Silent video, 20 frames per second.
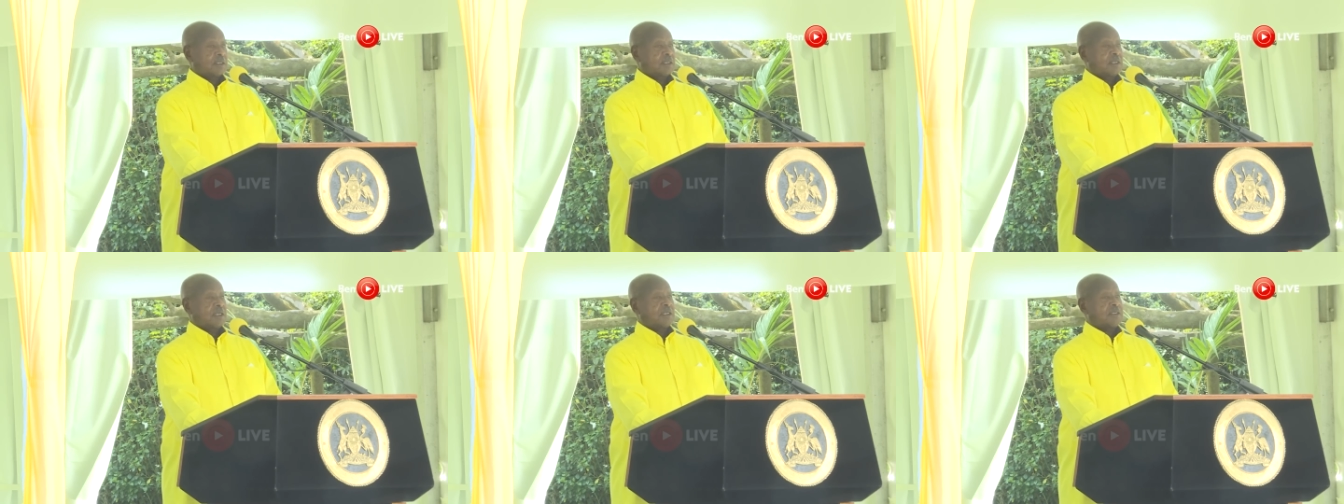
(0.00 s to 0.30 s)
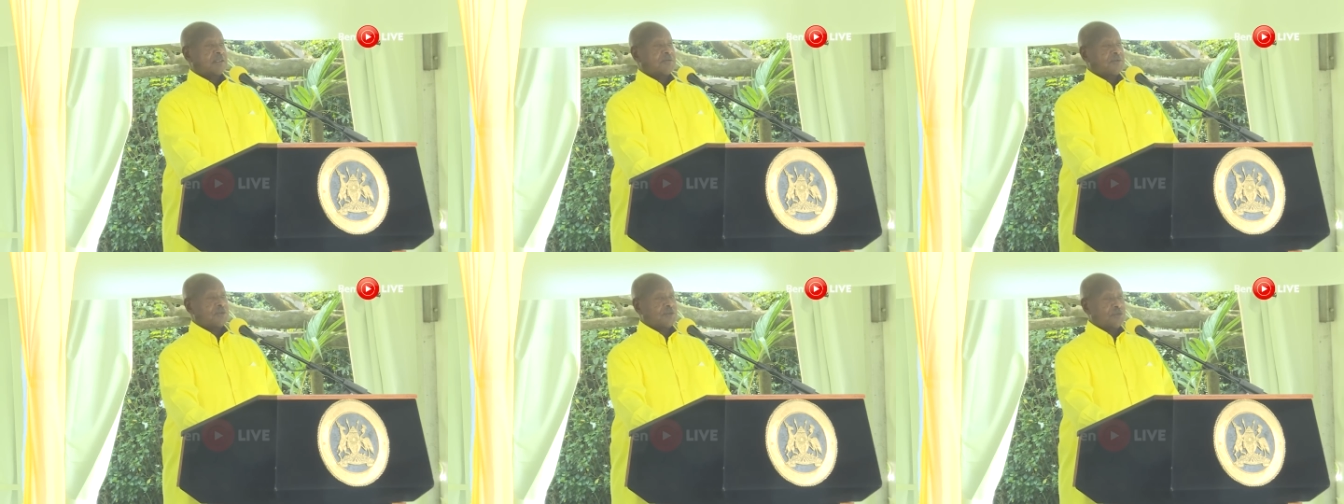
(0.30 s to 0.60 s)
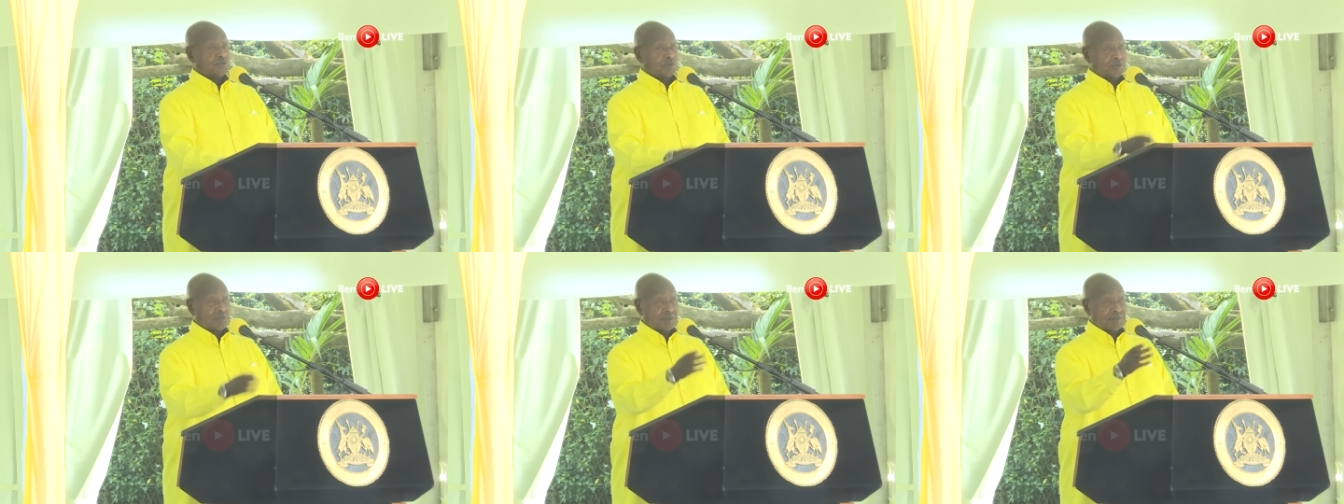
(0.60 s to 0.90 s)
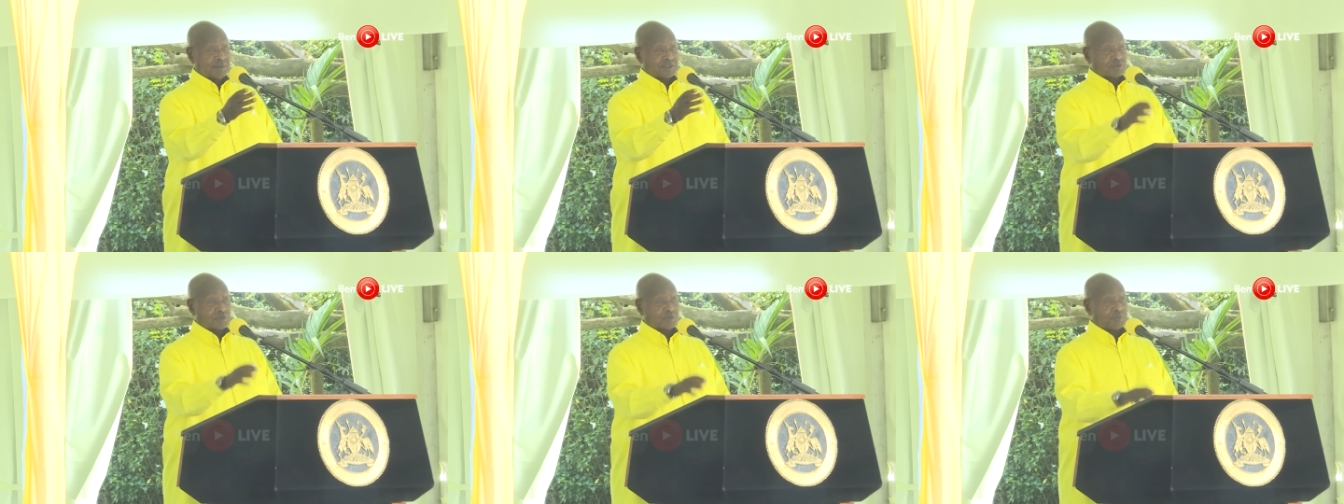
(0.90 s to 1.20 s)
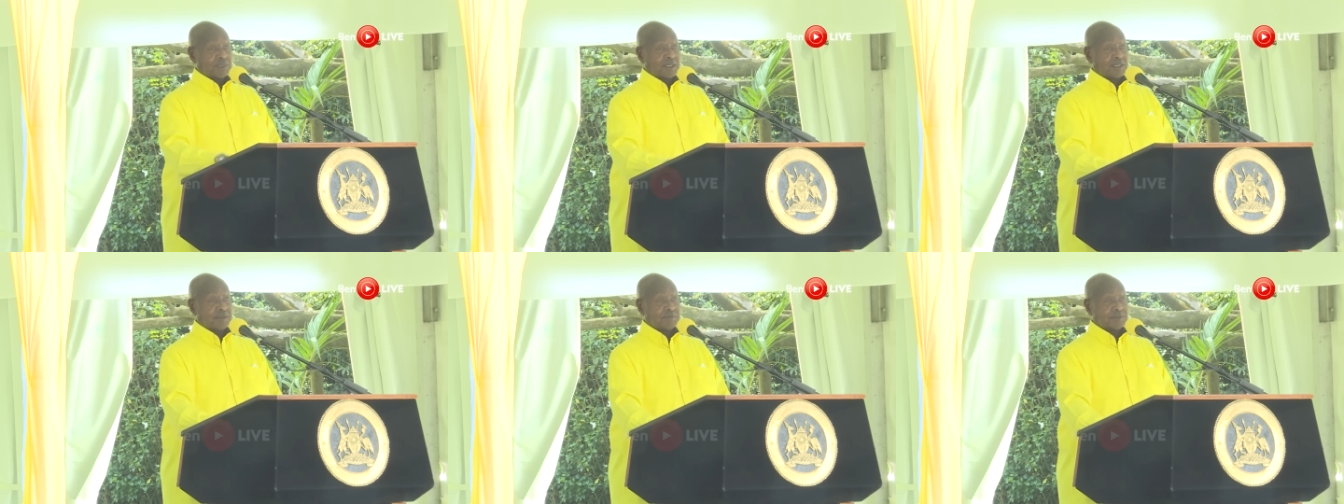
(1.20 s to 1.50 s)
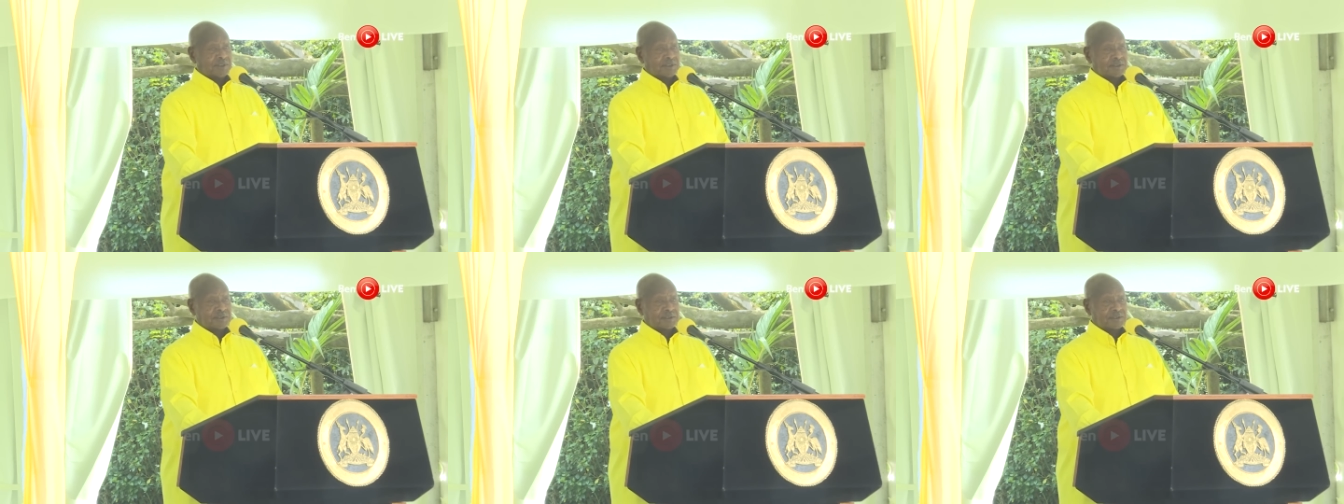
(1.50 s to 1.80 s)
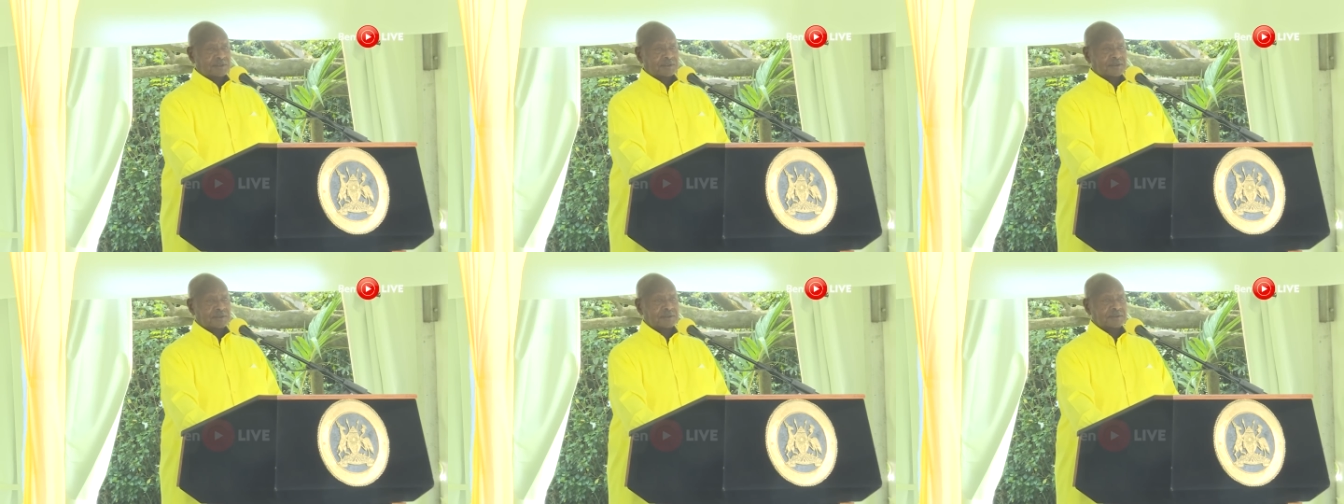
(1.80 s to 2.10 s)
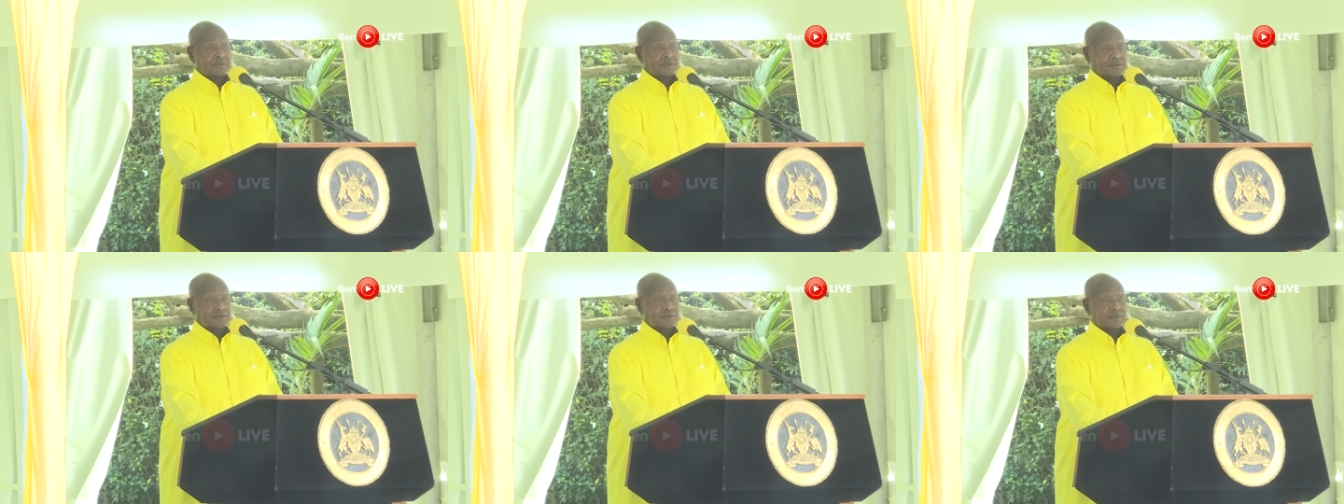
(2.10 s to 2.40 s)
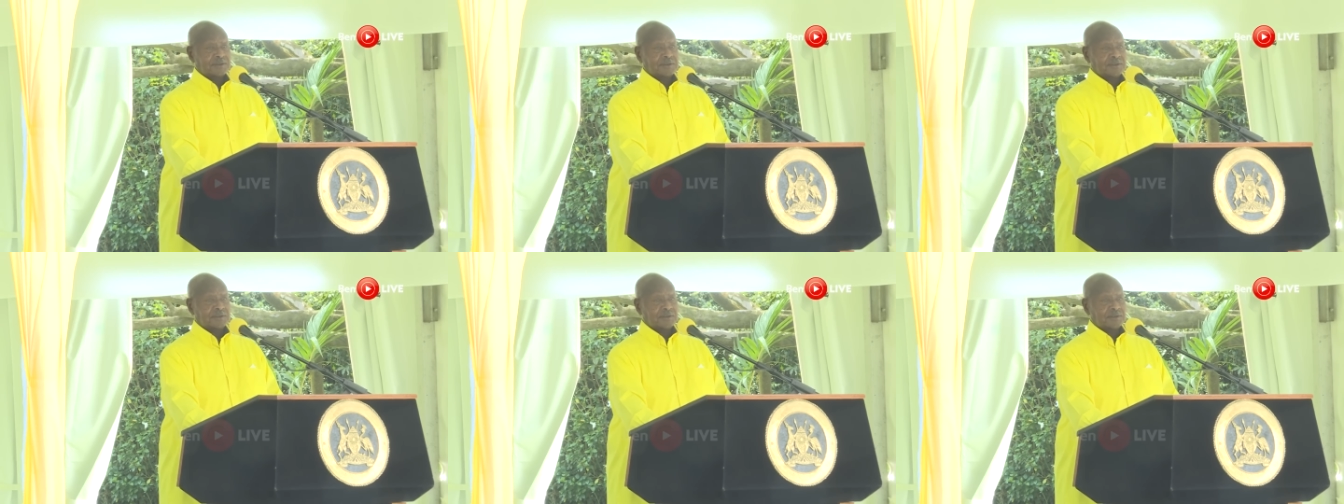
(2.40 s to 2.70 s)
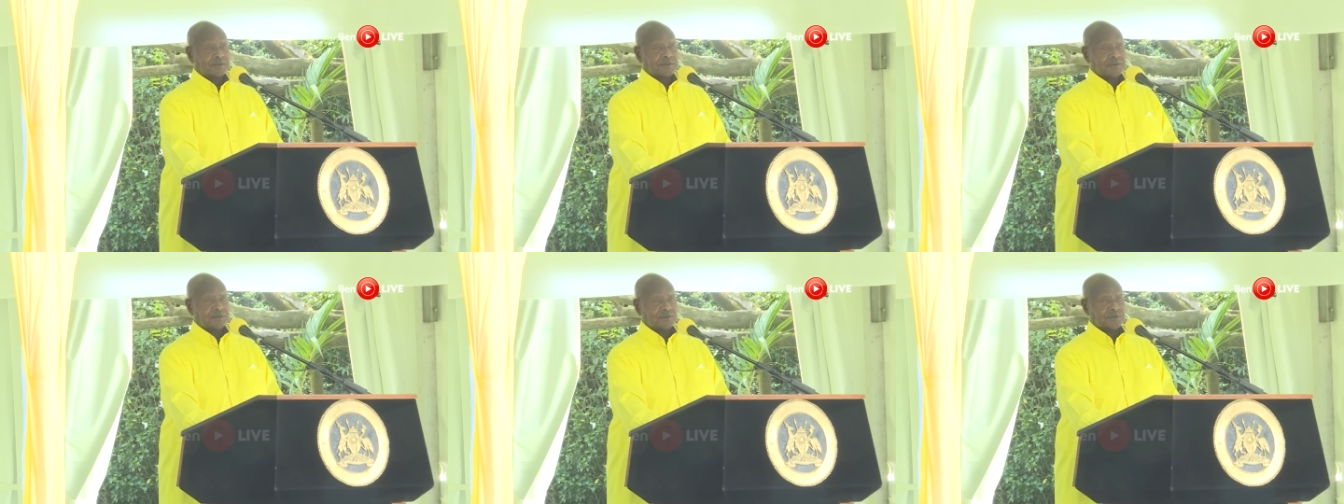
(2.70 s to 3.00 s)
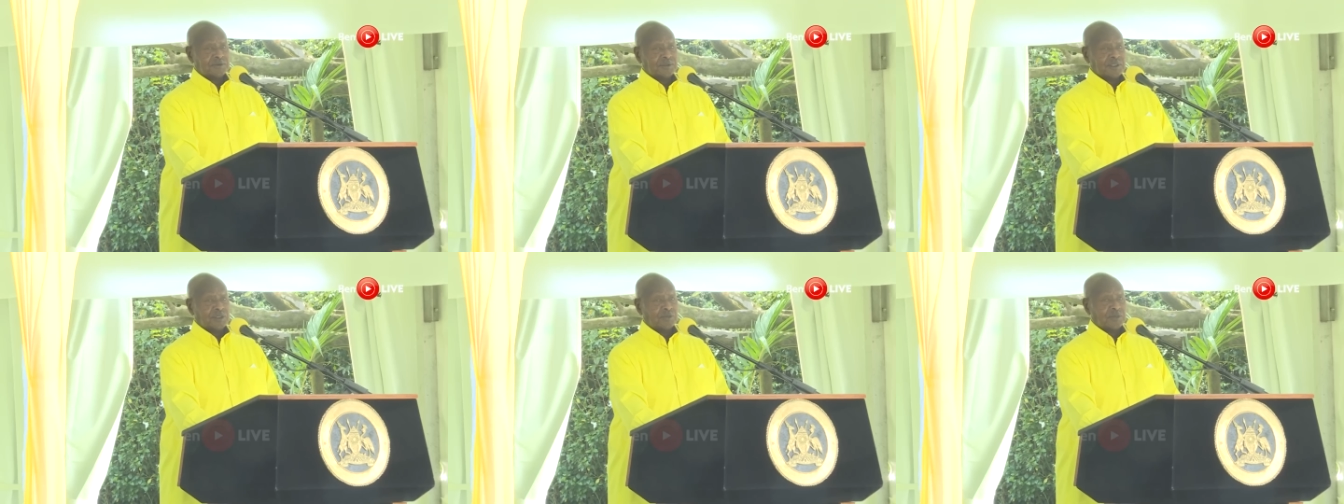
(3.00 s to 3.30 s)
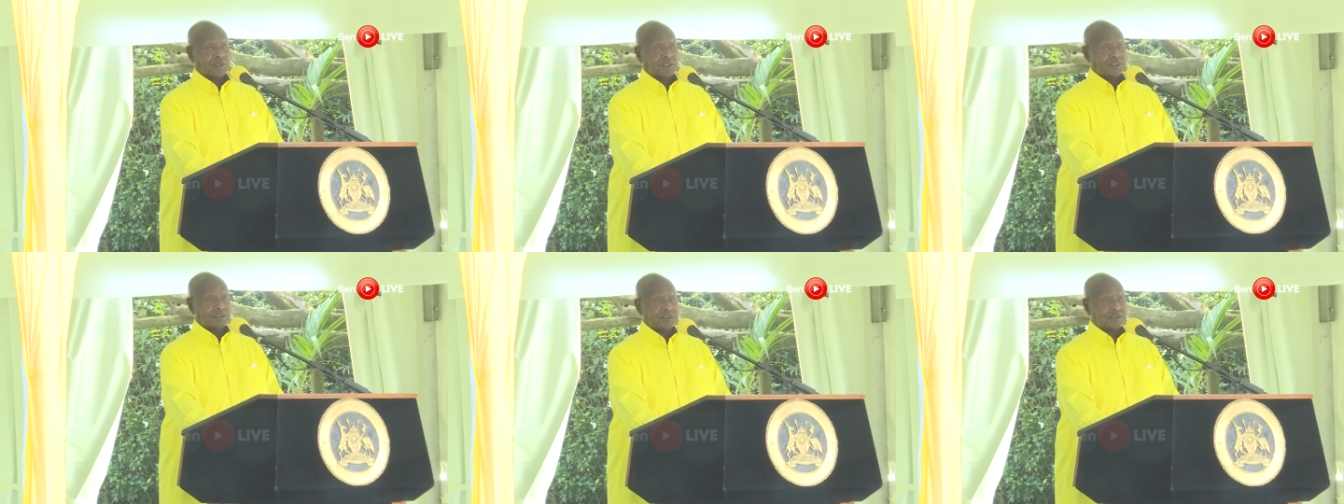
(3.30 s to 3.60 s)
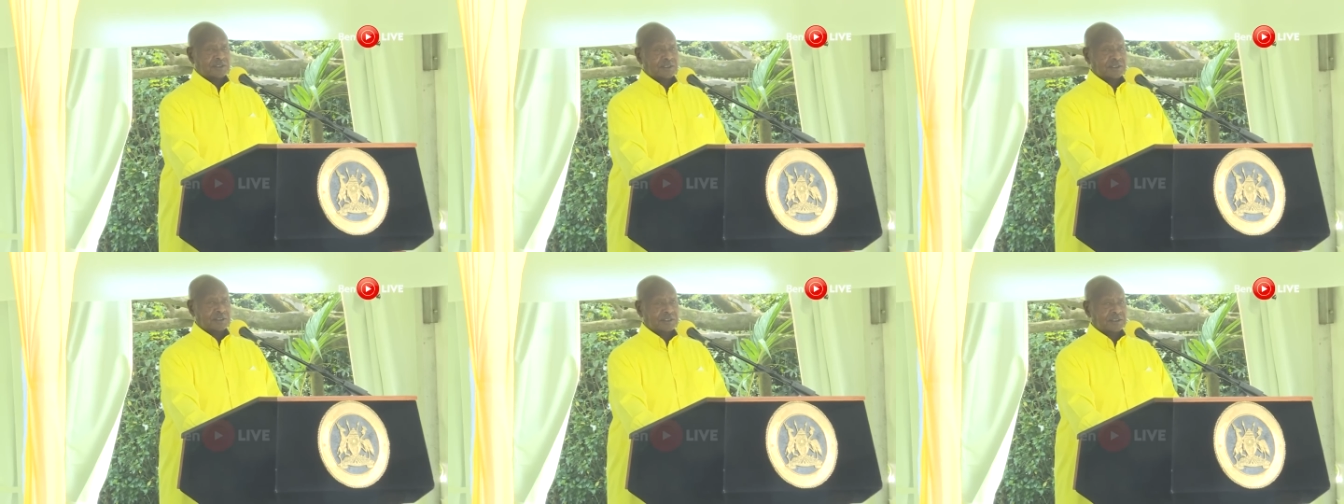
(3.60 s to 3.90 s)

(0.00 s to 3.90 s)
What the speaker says: And even you members of parliament, you were worried.